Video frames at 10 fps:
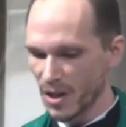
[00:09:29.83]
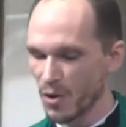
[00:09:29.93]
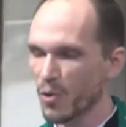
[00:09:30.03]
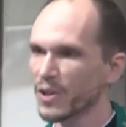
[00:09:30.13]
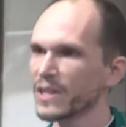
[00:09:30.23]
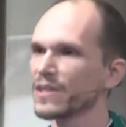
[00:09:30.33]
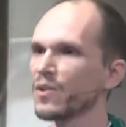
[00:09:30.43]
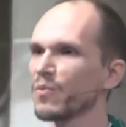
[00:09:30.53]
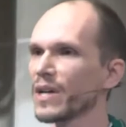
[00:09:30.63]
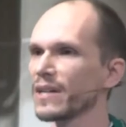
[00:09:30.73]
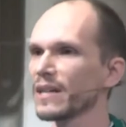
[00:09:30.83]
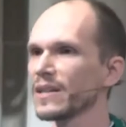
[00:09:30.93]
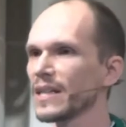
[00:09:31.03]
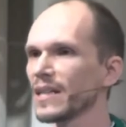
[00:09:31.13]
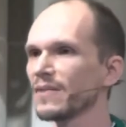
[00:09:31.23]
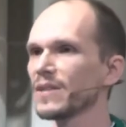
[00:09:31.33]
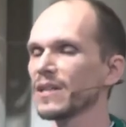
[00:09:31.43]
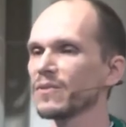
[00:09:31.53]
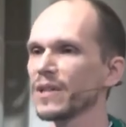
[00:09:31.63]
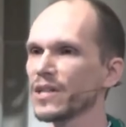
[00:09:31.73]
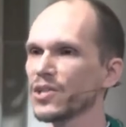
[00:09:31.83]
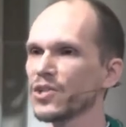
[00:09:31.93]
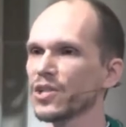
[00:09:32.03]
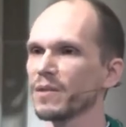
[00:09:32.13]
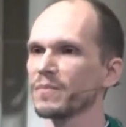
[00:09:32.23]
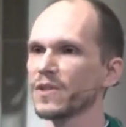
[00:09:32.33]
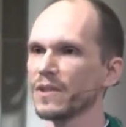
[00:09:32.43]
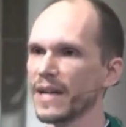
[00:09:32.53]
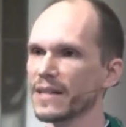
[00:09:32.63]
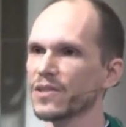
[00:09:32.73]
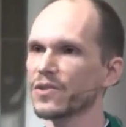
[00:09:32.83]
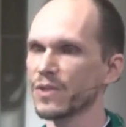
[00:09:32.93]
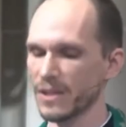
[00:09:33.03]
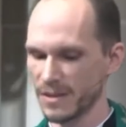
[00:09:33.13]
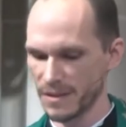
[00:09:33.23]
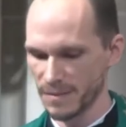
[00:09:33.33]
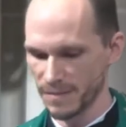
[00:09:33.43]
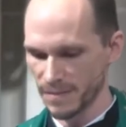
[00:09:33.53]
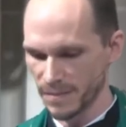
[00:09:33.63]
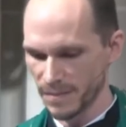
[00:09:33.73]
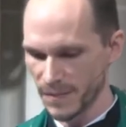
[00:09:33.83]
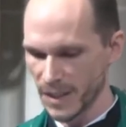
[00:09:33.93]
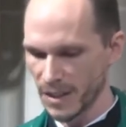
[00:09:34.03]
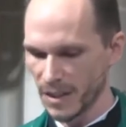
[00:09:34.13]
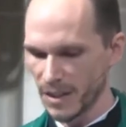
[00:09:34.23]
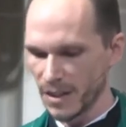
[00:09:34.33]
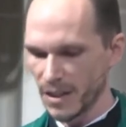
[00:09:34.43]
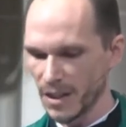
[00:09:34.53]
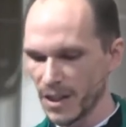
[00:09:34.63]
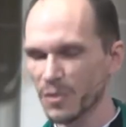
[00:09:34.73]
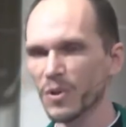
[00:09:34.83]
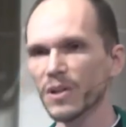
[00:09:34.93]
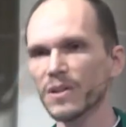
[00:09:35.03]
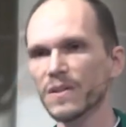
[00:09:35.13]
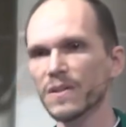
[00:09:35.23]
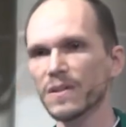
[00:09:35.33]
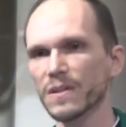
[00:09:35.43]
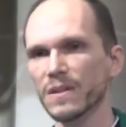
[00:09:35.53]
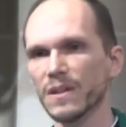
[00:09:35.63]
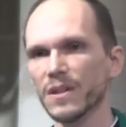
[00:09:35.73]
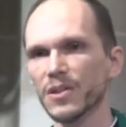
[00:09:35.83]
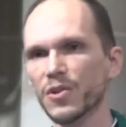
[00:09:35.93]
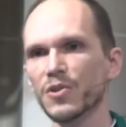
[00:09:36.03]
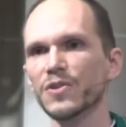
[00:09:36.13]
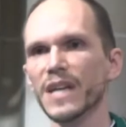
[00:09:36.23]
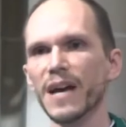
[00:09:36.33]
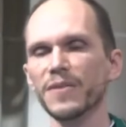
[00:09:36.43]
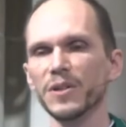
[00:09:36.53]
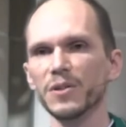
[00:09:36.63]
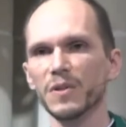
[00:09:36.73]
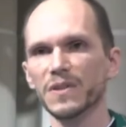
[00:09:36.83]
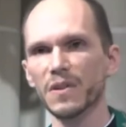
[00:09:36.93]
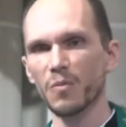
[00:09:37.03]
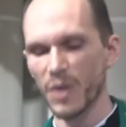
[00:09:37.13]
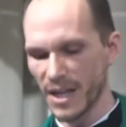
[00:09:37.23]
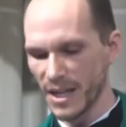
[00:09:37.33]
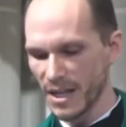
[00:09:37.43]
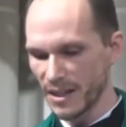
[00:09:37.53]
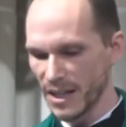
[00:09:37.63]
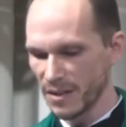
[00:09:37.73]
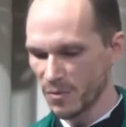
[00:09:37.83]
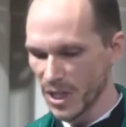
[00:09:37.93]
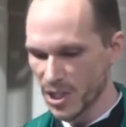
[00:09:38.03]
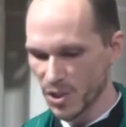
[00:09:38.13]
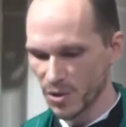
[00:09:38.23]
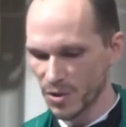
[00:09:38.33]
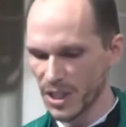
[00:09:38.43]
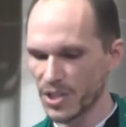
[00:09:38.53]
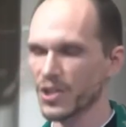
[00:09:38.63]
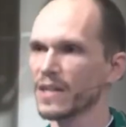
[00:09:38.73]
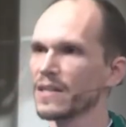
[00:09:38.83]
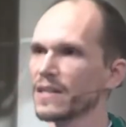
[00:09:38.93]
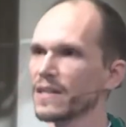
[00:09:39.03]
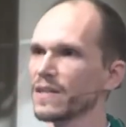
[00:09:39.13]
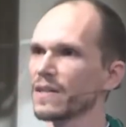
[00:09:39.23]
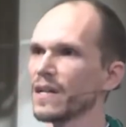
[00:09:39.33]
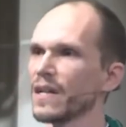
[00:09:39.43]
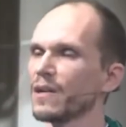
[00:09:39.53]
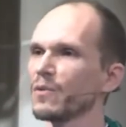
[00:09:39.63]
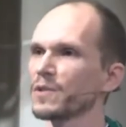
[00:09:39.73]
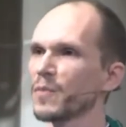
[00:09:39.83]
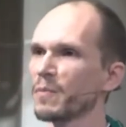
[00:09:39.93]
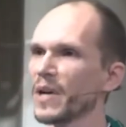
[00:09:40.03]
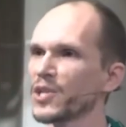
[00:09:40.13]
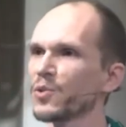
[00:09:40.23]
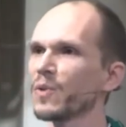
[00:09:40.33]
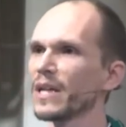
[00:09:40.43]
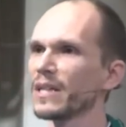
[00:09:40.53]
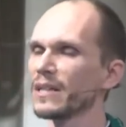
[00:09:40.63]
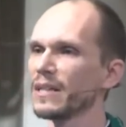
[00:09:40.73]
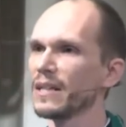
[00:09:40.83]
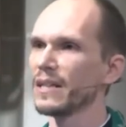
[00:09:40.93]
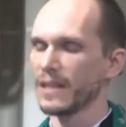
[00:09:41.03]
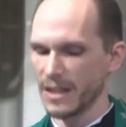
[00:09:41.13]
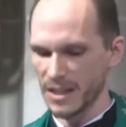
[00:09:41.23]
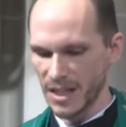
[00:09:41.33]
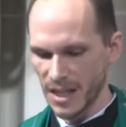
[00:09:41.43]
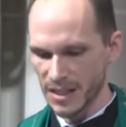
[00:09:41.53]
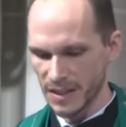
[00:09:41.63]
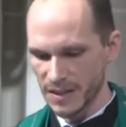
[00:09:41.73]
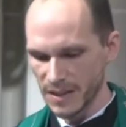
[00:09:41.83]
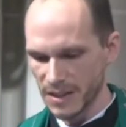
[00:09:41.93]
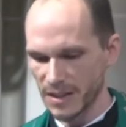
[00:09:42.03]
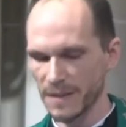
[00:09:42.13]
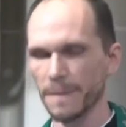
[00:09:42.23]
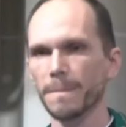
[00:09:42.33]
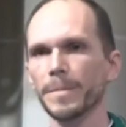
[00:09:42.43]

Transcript: according to where they lived in relationship to that street. In other words, Troost Avenue was the way that racial injustice was perpetuated in Kansas City.